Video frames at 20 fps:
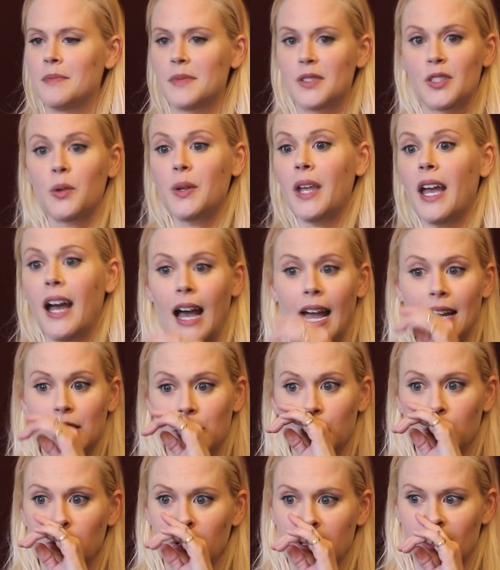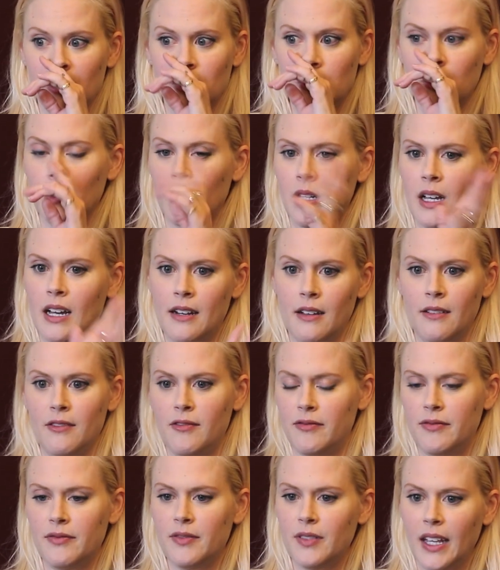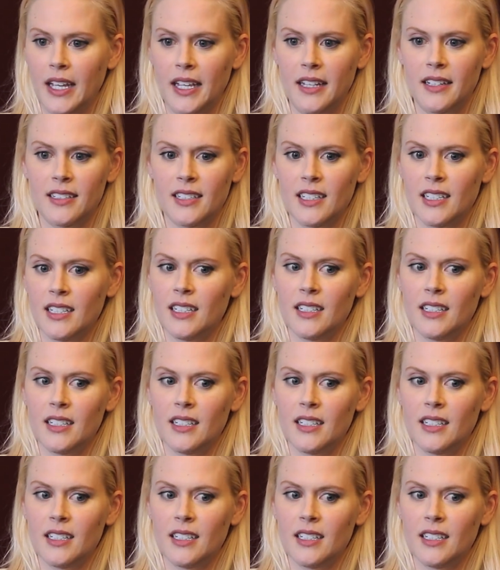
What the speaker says: So yeah, I do listen to a lot of like,